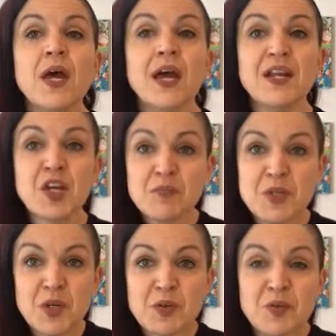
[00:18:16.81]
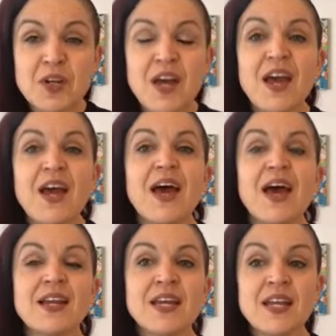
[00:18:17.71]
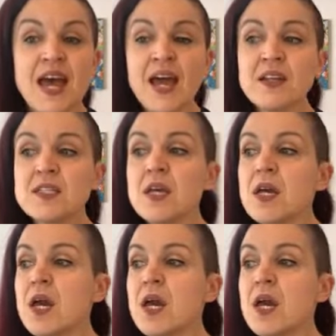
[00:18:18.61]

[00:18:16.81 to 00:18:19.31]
and commune and connect.